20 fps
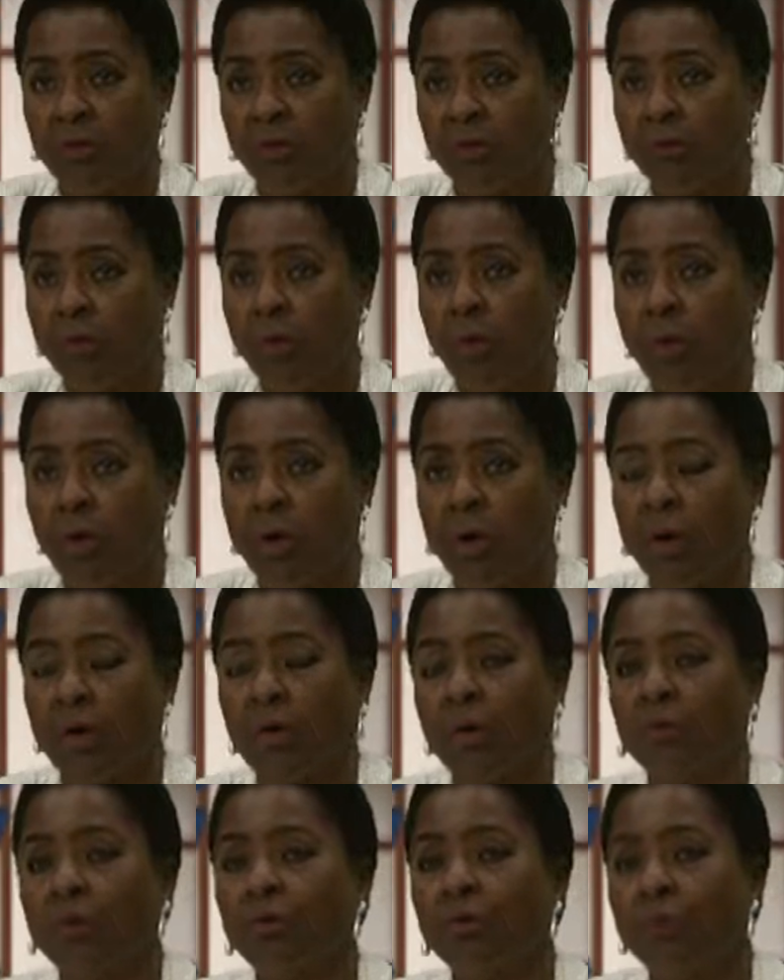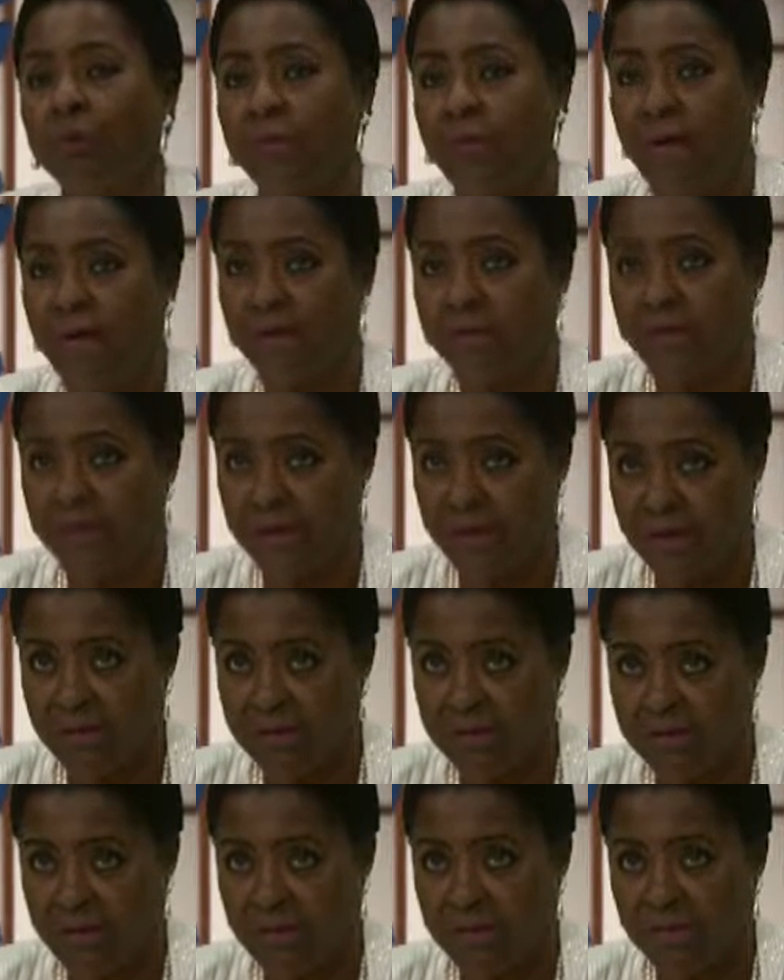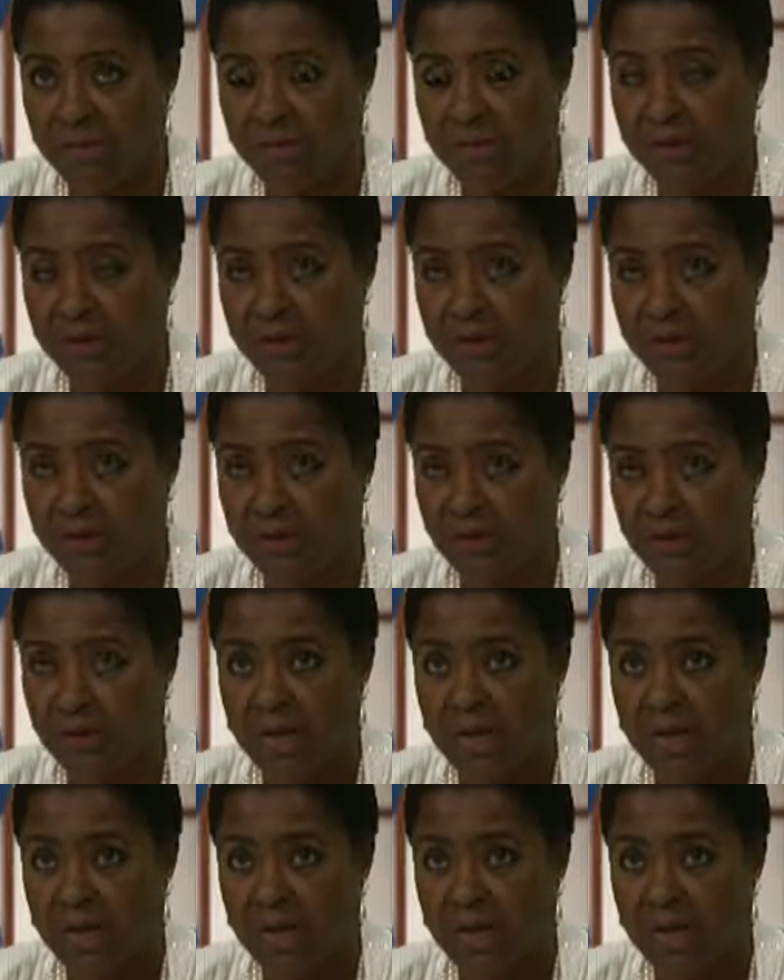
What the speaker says: for 2017.